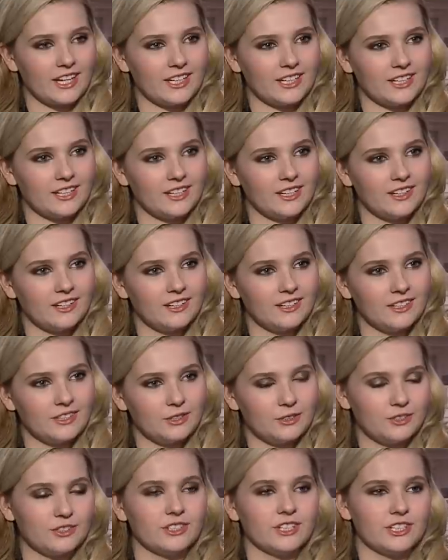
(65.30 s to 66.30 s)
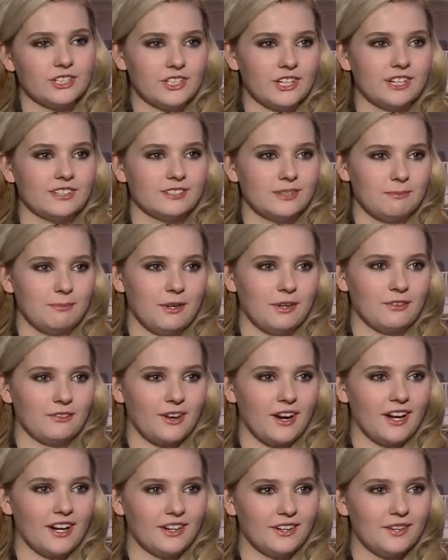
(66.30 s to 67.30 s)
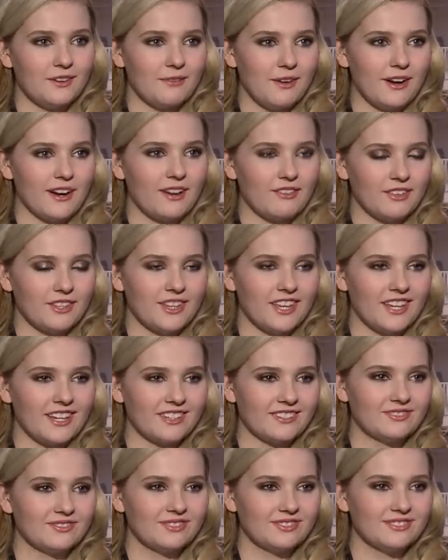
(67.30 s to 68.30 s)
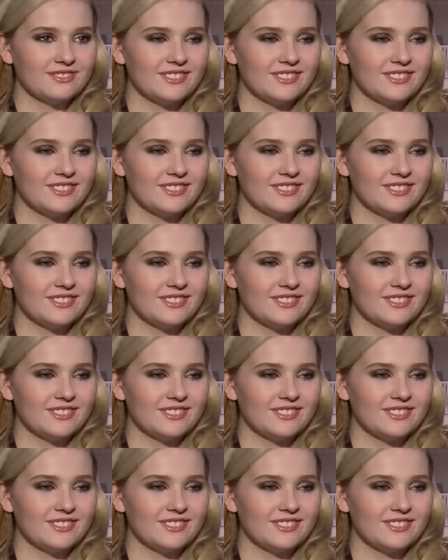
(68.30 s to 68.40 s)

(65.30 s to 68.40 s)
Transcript: and usually she ends up being right about everything.